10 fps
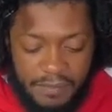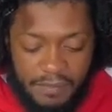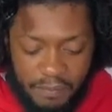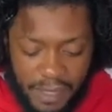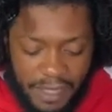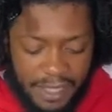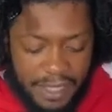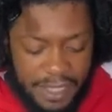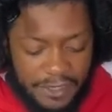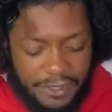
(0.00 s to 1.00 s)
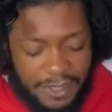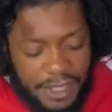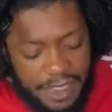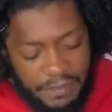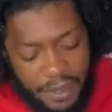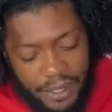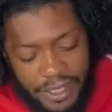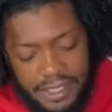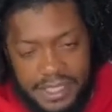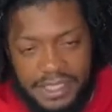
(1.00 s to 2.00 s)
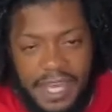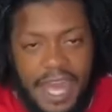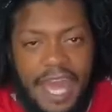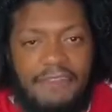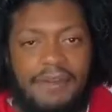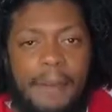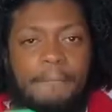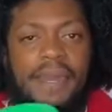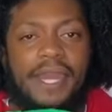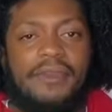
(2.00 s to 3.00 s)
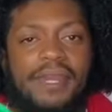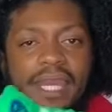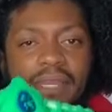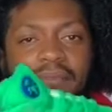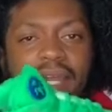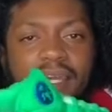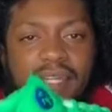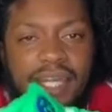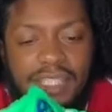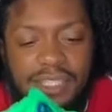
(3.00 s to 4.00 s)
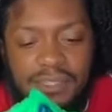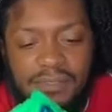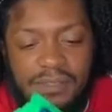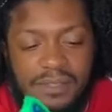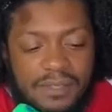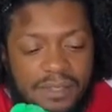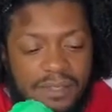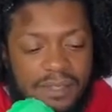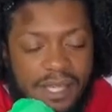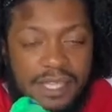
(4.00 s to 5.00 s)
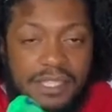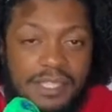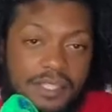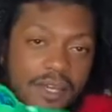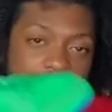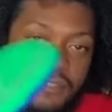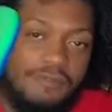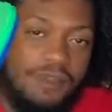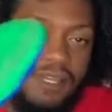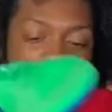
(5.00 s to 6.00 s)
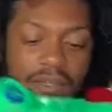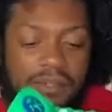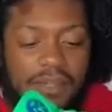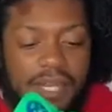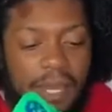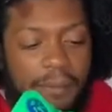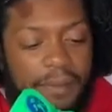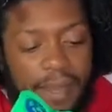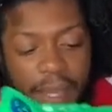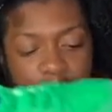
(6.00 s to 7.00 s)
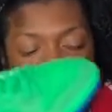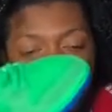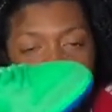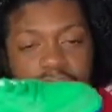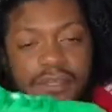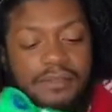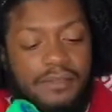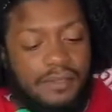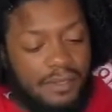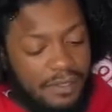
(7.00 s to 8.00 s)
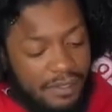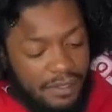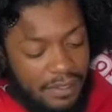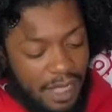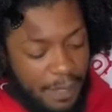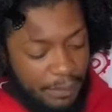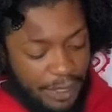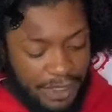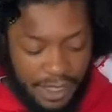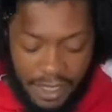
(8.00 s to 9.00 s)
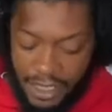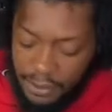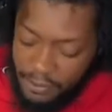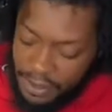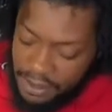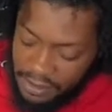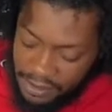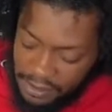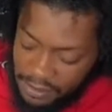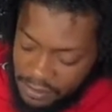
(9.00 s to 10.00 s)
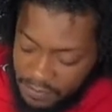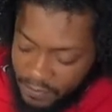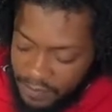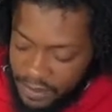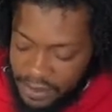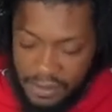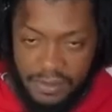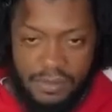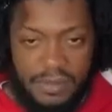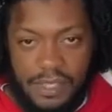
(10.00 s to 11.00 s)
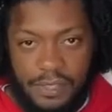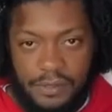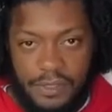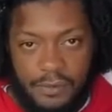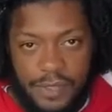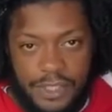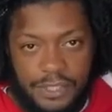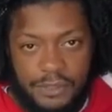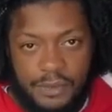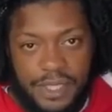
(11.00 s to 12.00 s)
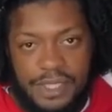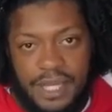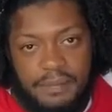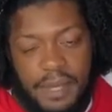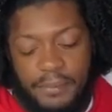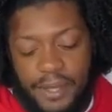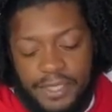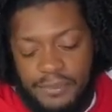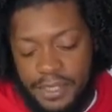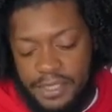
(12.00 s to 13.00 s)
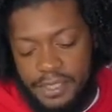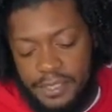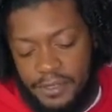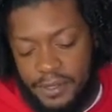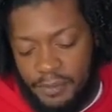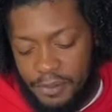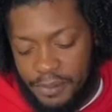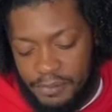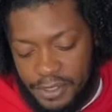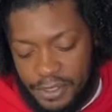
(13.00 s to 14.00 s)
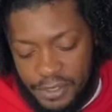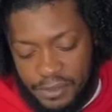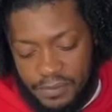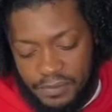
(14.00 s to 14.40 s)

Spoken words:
being a collector in today's market, just to have a Bear in my collection, it's an awesome feeling. And I appreciate Nike releasing this, because the original 3 is out of my price range at the current moment, but soon